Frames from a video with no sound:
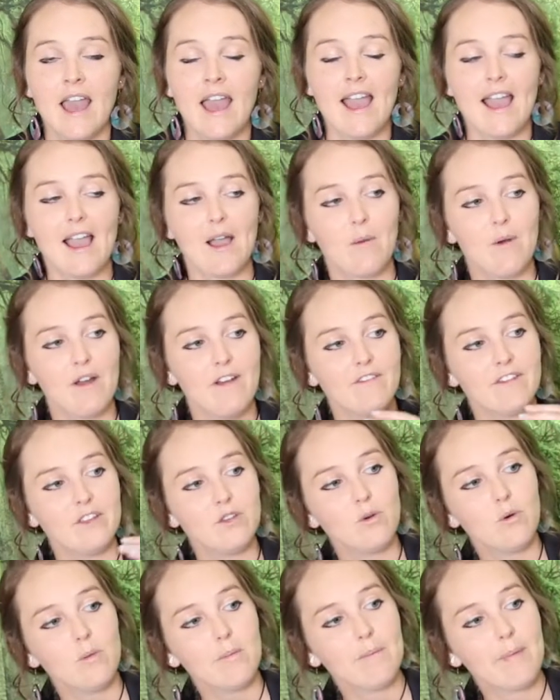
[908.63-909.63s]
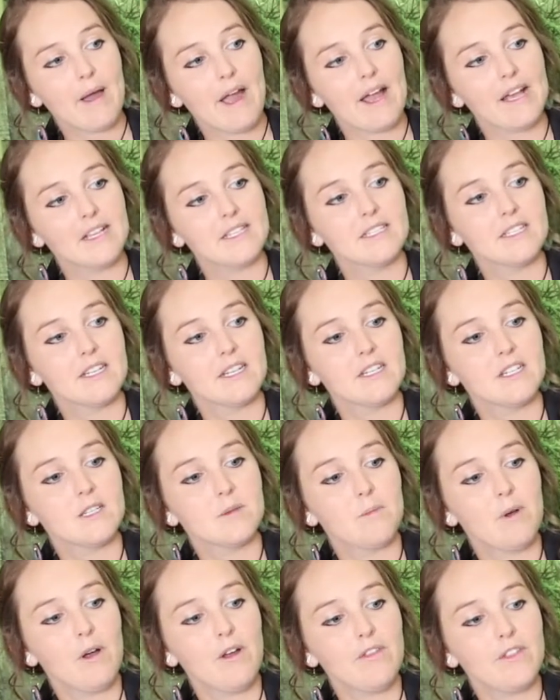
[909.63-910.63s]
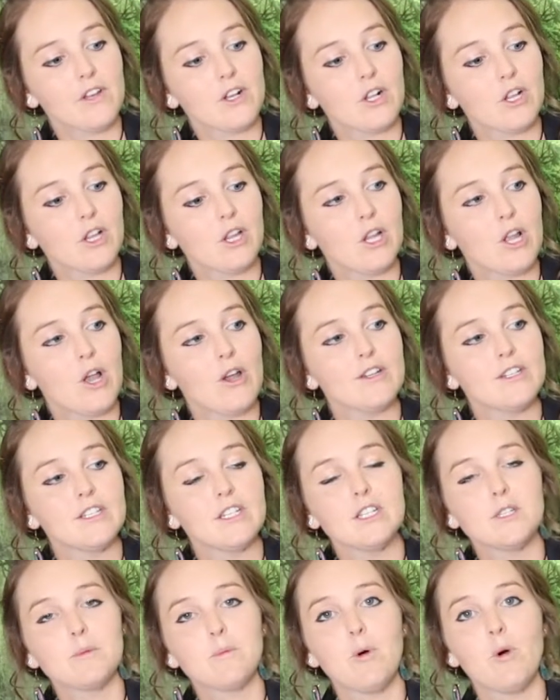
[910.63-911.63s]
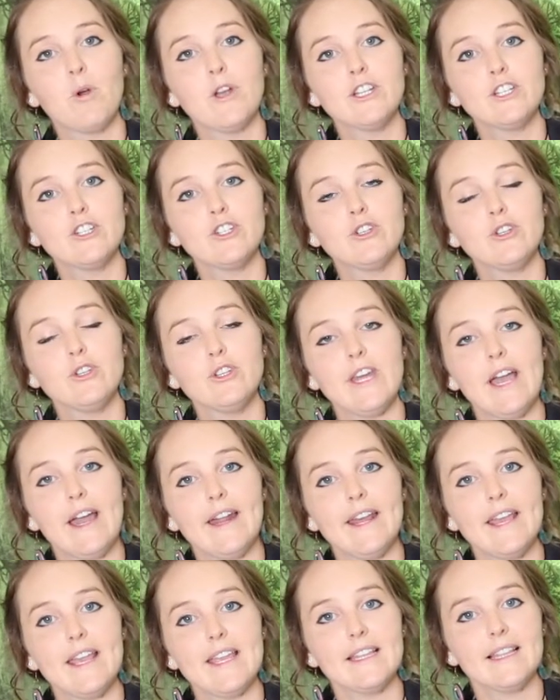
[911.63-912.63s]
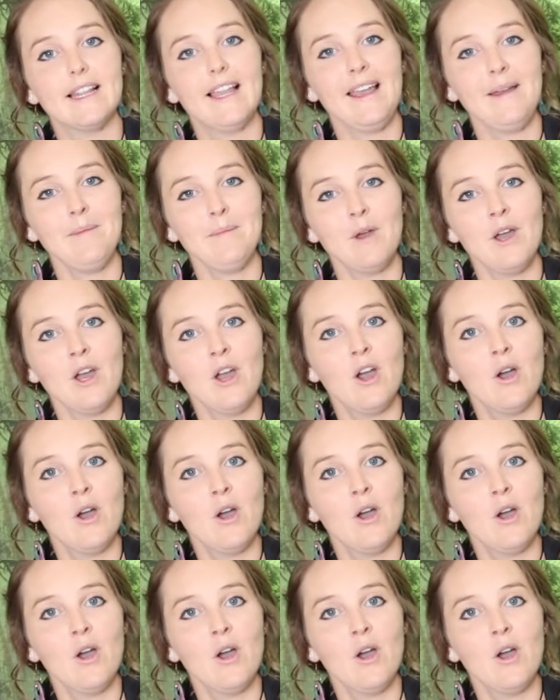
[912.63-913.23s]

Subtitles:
However, your basking spot, the closest point to that heat lamp,